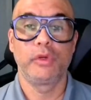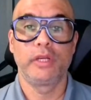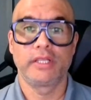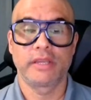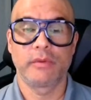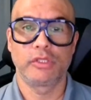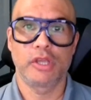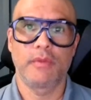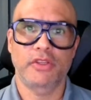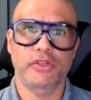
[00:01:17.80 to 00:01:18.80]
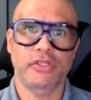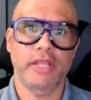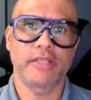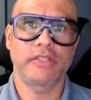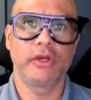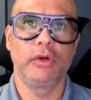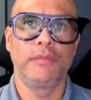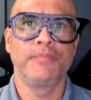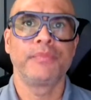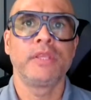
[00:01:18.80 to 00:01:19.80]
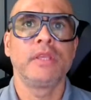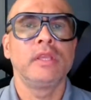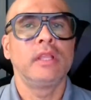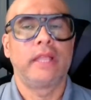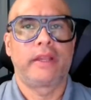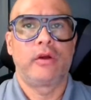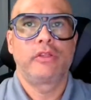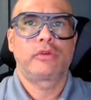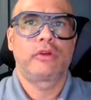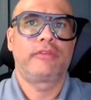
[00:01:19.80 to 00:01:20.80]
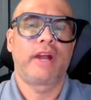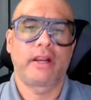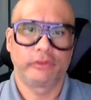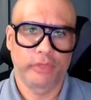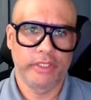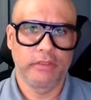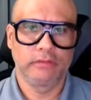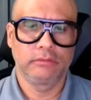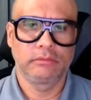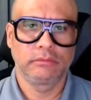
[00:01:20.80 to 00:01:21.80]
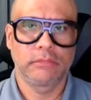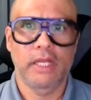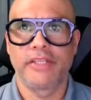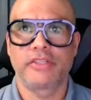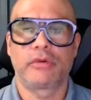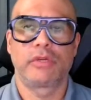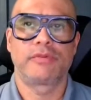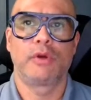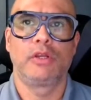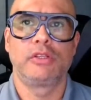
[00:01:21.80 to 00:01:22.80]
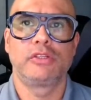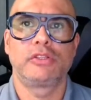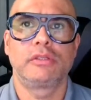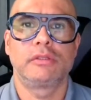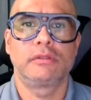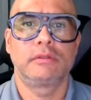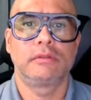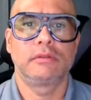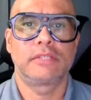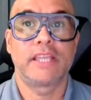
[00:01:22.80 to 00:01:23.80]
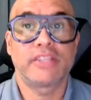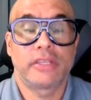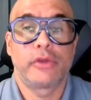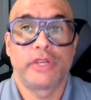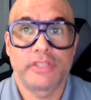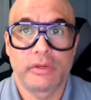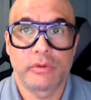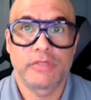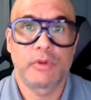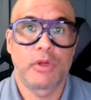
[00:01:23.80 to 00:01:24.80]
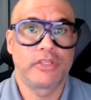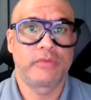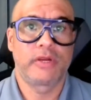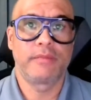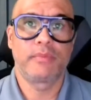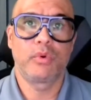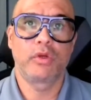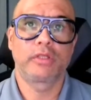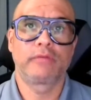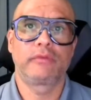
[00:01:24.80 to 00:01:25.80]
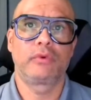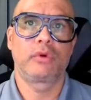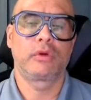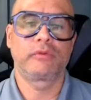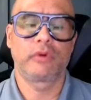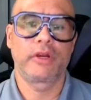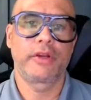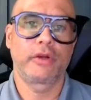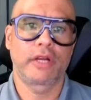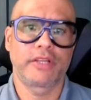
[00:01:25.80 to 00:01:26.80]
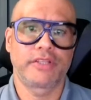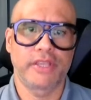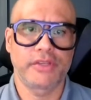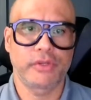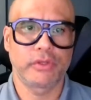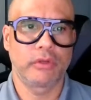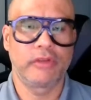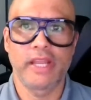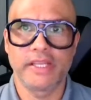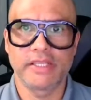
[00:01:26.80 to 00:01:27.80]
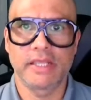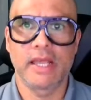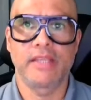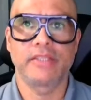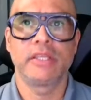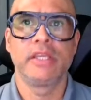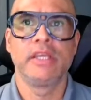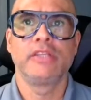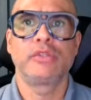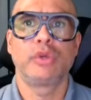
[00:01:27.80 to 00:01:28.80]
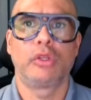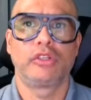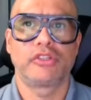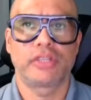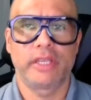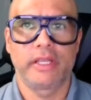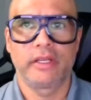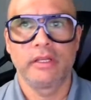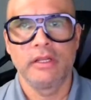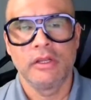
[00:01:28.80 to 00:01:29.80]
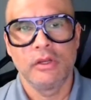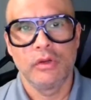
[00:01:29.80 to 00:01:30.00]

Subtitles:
doing a tabletop exercise. So, like going through a fire drill, an instant response, testing your instant response is very important for any organization of any size to understand